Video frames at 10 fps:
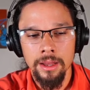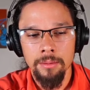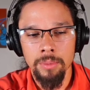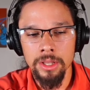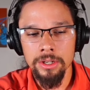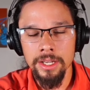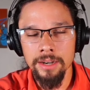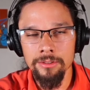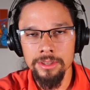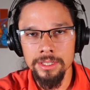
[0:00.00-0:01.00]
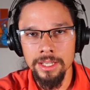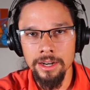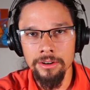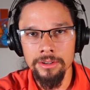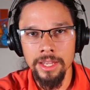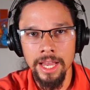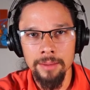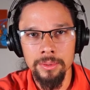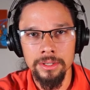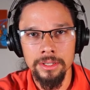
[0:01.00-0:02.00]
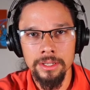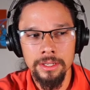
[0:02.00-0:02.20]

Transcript: But look at everything that already happened.